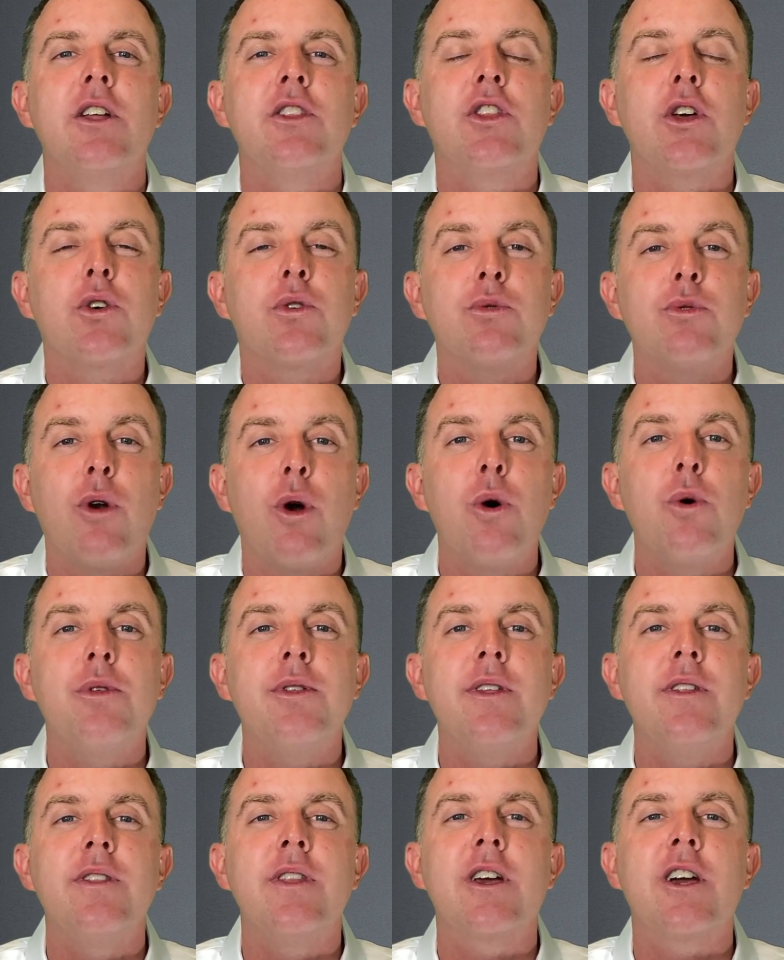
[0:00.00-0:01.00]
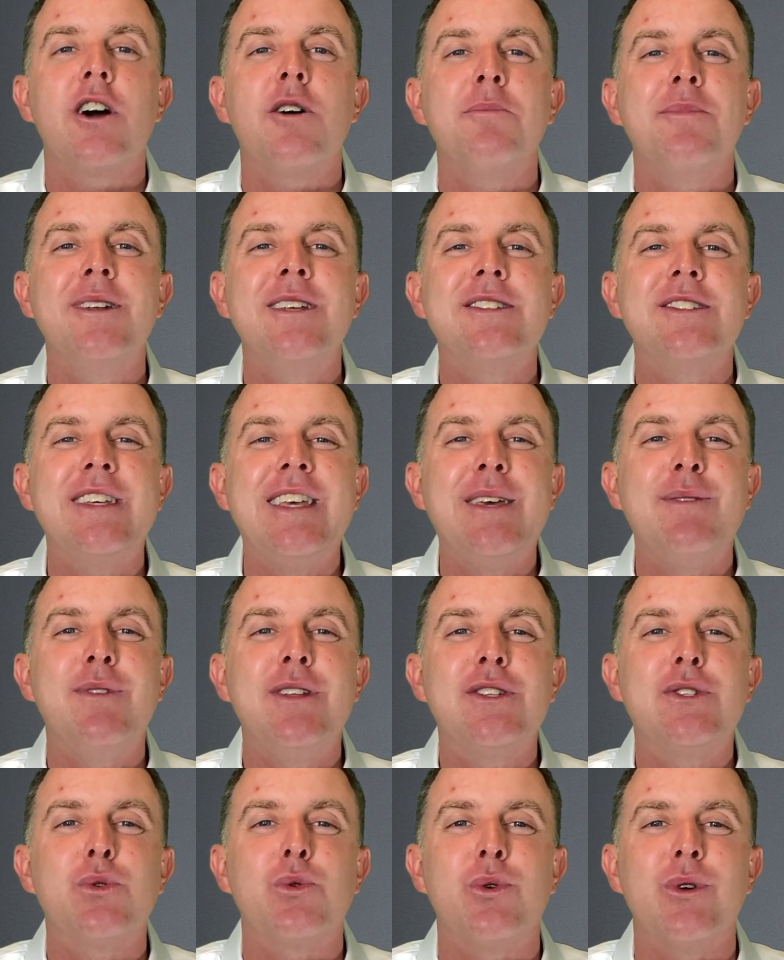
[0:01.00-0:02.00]
the growth in the company's
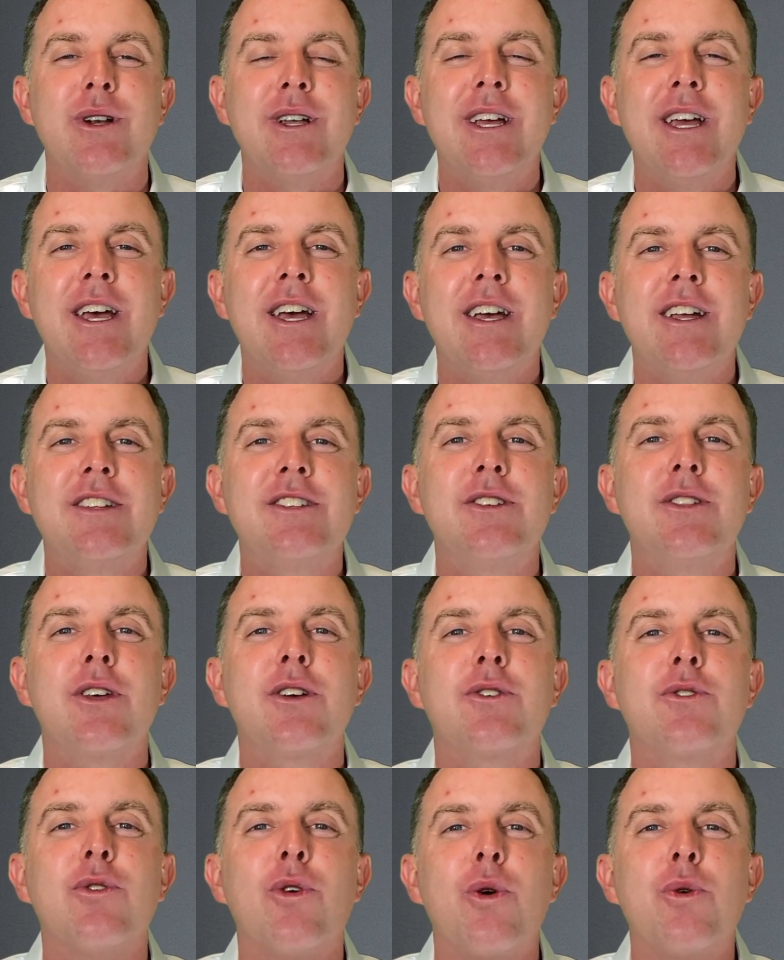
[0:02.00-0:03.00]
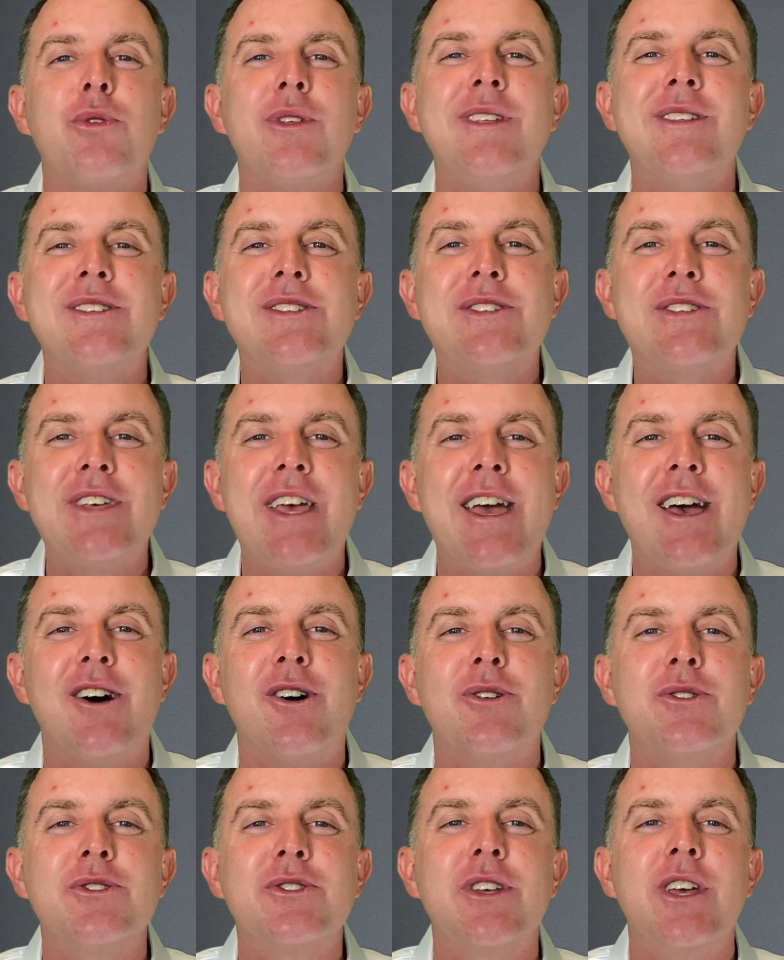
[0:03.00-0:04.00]
inventory to the growth in
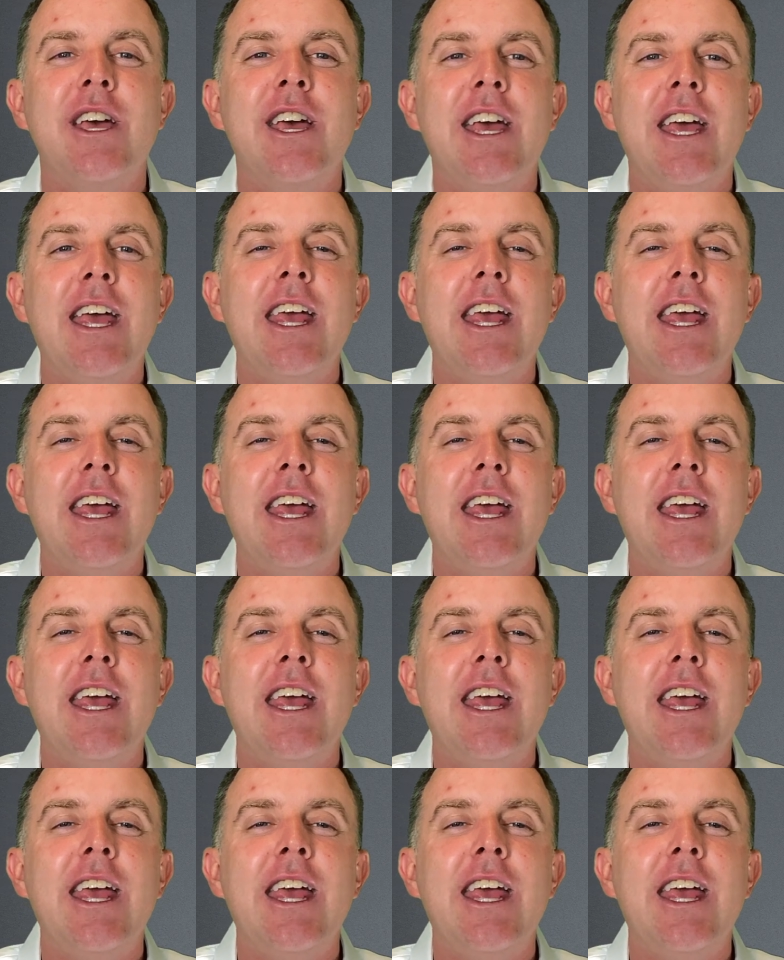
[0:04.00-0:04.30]
sales,